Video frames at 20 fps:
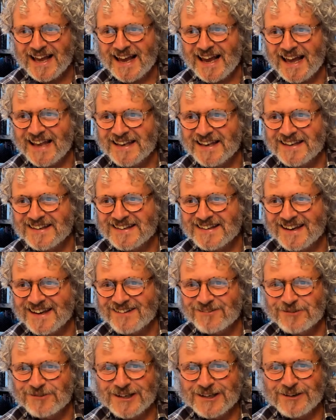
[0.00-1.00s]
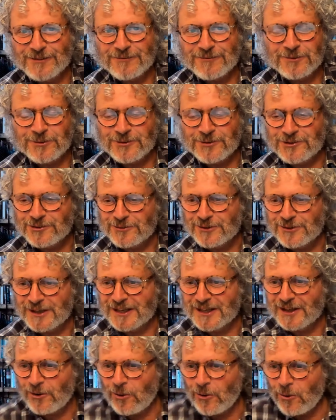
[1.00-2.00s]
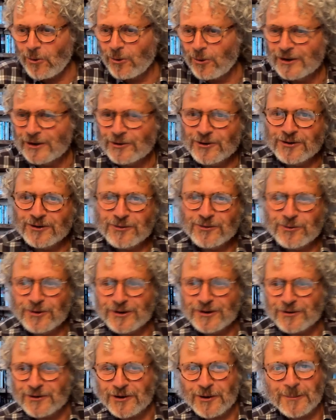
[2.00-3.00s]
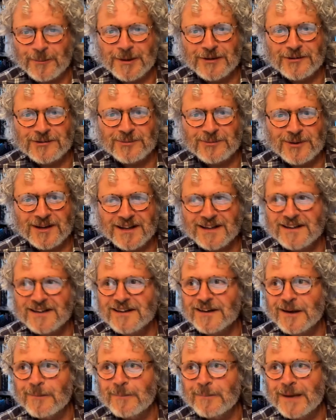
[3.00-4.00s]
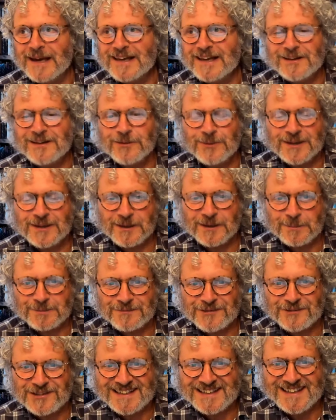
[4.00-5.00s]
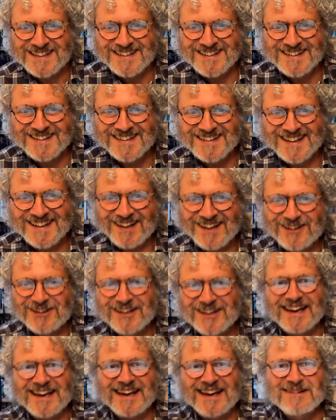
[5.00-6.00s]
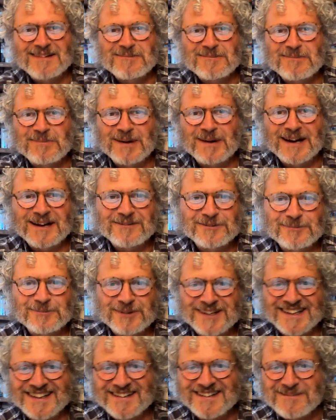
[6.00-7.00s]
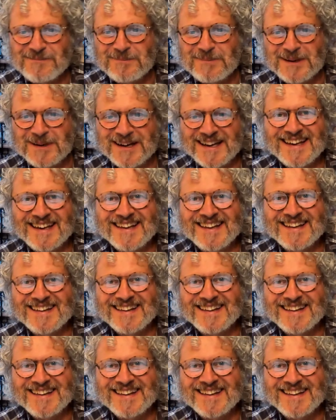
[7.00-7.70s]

and I really look forward to reading all your all your comments when I come back here with a cup of tea. Okay, bye everybody. Bye.